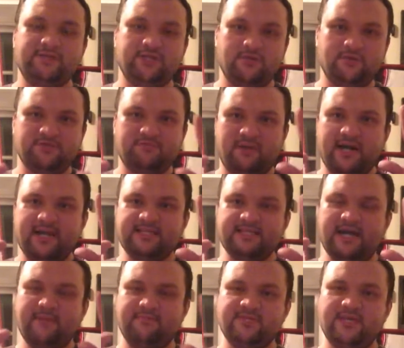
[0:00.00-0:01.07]
chose my
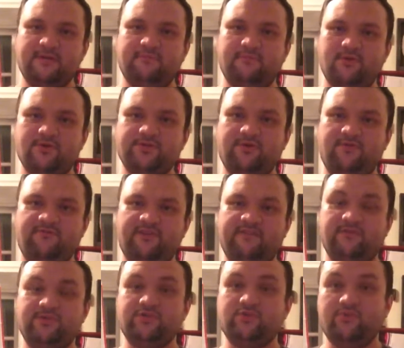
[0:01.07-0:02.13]
top 10 personal
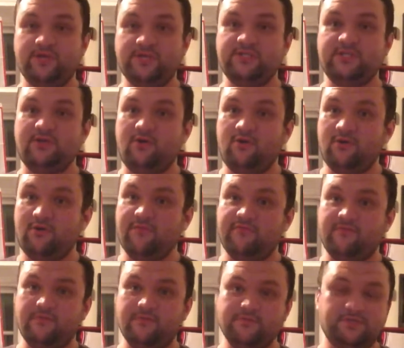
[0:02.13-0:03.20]
favorite twists in horror
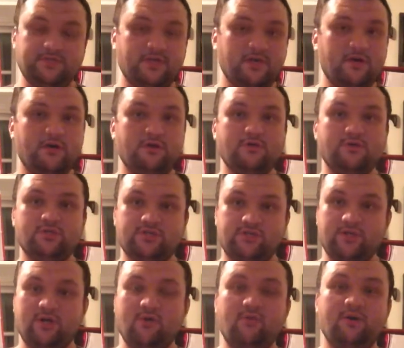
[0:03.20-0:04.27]
films.
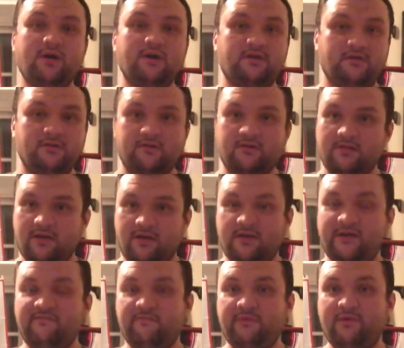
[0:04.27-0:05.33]
So
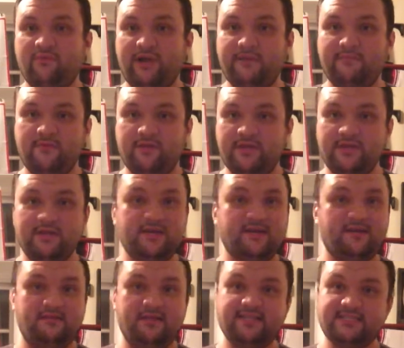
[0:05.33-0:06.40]
enough of me rambling,
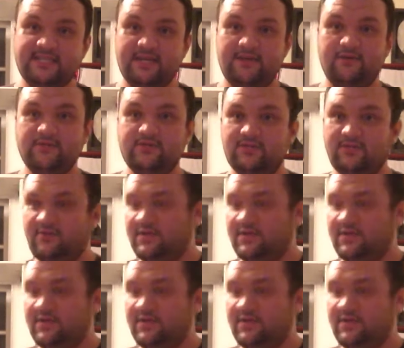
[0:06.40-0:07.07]
let's get on to the